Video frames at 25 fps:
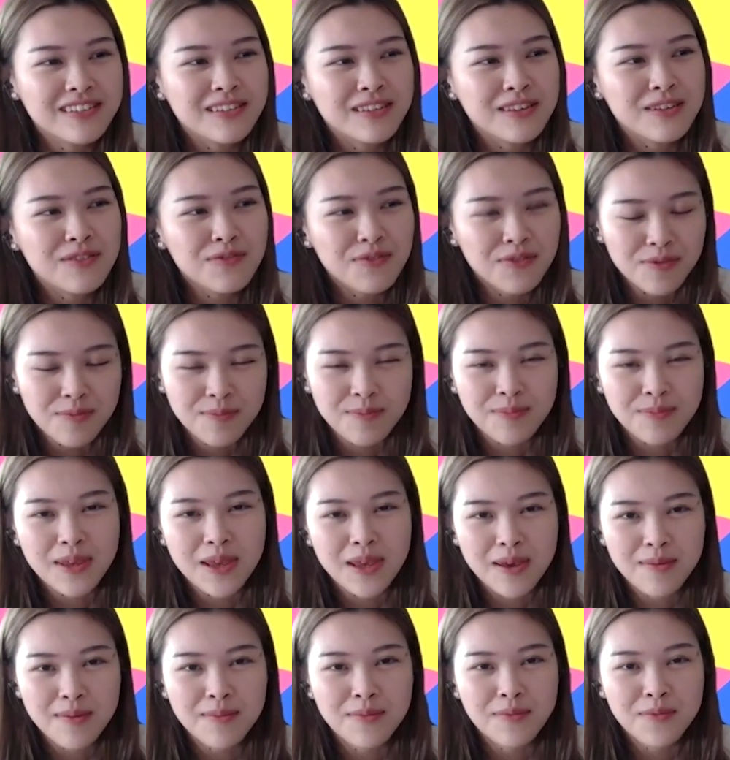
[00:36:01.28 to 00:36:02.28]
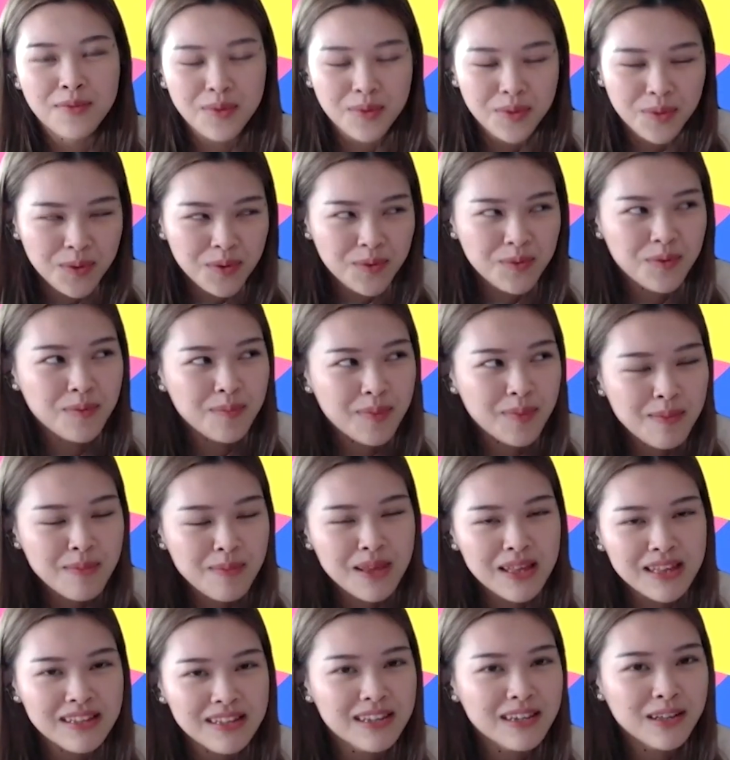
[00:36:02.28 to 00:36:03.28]
You will be
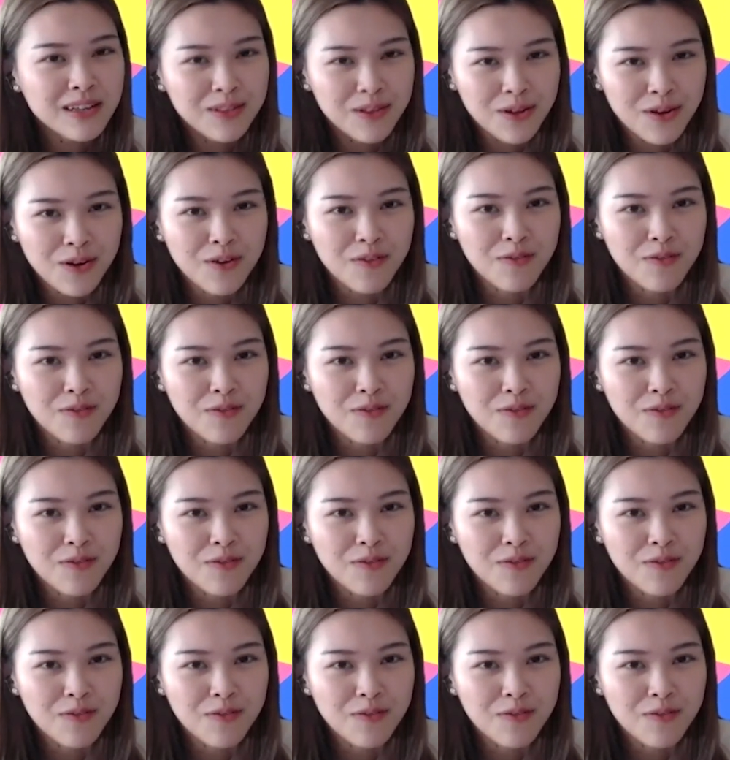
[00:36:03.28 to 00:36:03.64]
meeting a lot